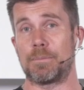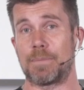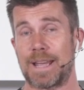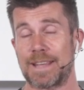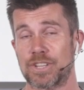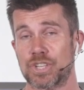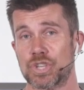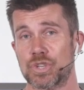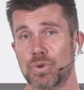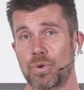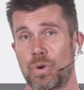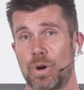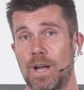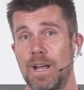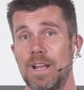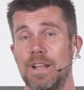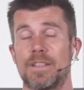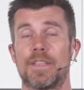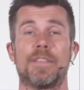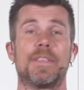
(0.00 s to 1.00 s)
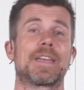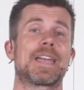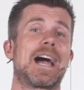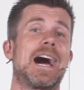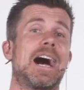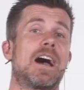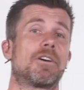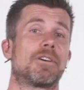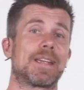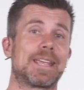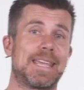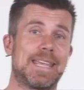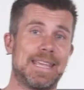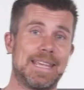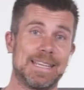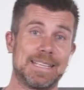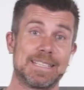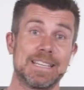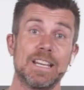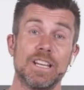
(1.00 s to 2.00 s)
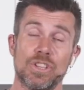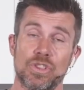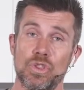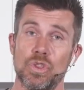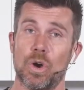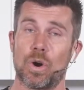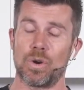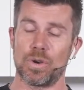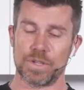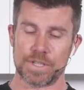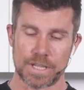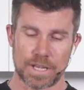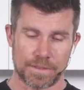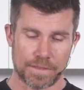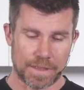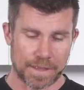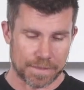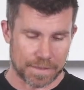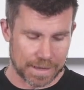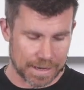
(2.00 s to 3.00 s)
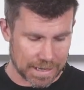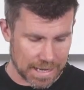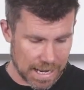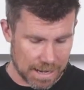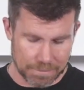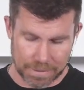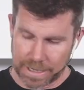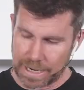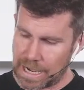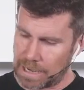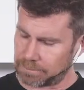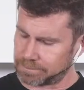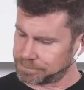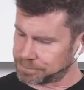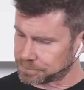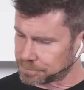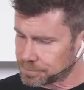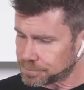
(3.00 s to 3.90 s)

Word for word: to make sure that the car ahead knows that they're coming up.